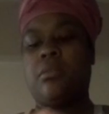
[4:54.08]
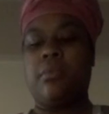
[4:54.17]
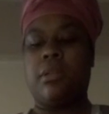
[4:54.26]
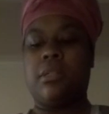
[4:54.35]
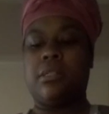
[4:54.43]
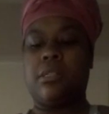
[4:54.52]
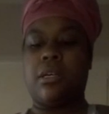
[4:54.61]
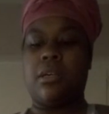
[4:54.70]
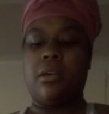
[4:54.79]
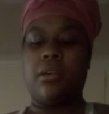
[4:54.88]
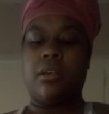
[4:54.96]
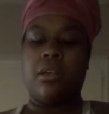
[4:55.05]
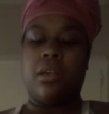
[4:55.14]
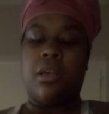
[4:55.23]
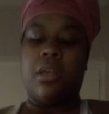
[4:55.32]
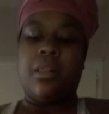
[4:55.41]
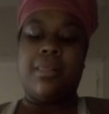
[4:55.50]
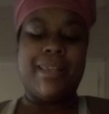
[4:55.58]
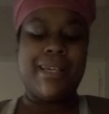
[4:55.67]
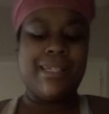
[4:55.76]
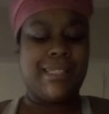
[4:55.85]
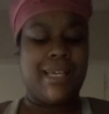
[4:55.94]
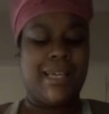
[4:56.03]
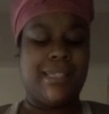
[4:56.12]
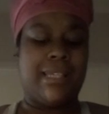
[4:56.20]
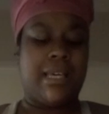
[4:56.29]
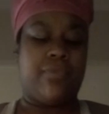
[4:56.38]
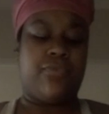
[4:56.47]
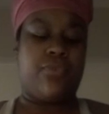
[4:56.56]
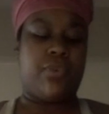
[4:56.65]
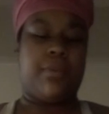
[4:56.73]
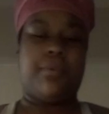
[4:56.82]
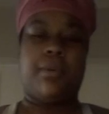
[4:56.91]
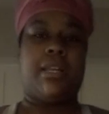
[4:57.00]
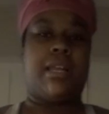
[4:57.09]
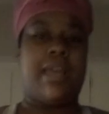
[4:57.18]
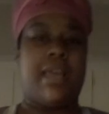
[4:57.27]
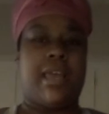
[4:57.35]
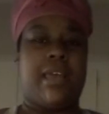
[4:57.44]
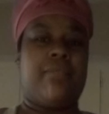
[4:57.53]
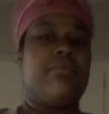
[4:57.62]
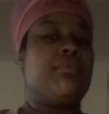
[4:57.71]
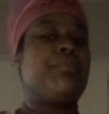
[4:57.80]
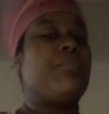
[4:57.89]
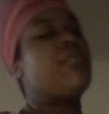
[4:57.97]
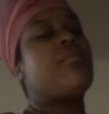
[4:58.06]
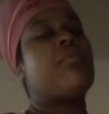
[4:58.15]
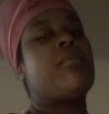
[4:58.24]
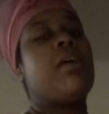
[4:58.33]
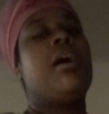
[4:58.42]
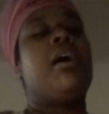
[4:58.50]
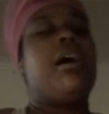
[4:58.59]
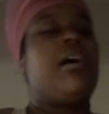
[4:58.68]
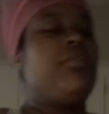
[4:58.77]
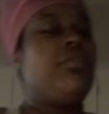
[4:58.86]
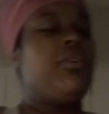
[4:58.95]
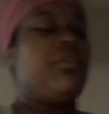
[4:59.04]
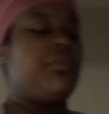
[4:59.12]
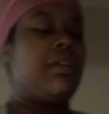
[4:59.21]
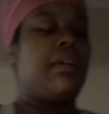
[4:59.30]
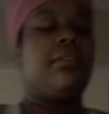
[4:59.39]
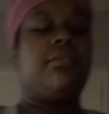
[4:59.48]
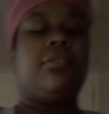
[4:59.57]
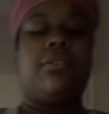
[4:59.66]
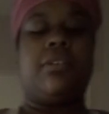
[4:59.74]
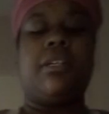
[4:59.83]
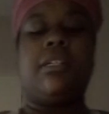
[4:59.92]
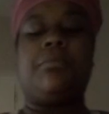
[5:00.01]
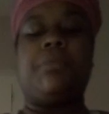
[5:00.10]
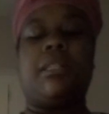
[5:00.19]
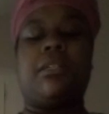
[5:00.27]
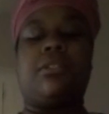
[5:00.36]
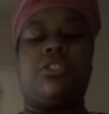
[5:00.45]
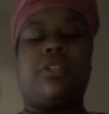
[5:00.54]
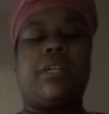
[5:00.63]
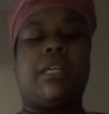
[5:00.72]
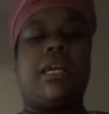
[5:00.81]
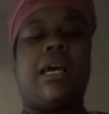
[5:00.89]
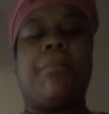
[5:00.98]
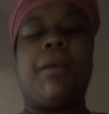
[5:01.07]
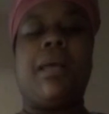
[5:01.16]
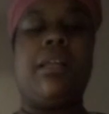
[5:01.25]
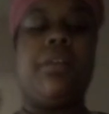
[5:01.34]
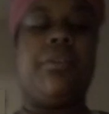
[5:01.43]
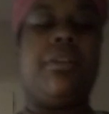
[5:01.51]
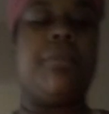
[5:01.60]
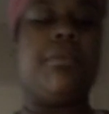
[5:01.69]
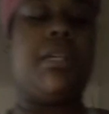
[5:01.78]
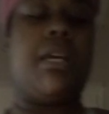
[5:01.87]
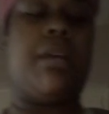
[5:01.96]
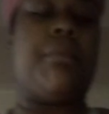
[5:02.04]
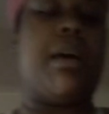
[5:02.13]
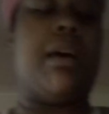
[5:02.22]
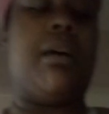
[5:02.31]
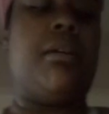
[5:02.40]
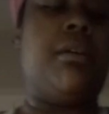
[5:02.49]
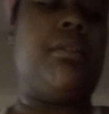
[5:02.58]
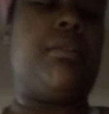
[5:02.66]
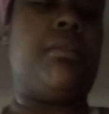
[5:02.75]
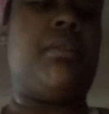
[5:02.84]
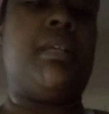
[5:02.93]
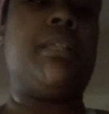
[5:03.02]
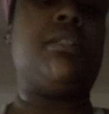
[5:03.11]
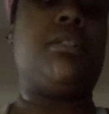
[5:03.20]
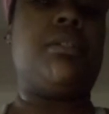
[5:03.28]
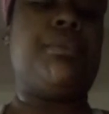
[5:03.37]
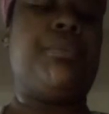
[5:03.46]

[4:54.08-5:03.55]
Okay. This thing say 41 and a half. I don't know. These be a little tricky. I might need to double check my this too.